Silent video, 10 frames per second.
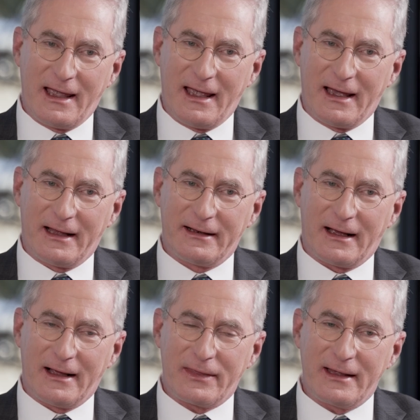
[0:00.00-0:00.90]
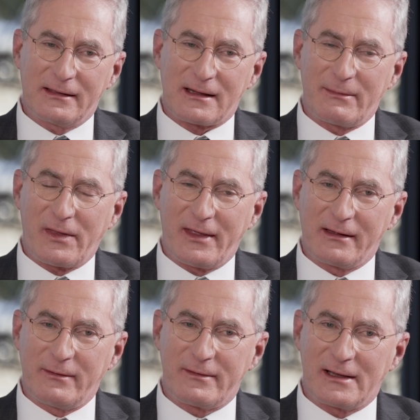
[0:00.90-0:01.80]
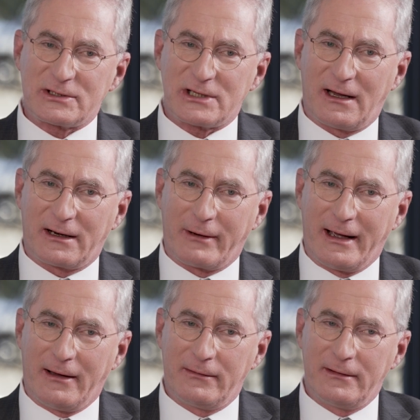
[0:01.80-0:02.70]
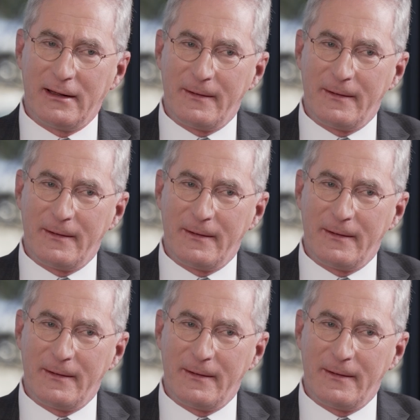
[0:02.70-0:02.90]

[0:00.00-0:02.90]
And I think some of the things we touched on around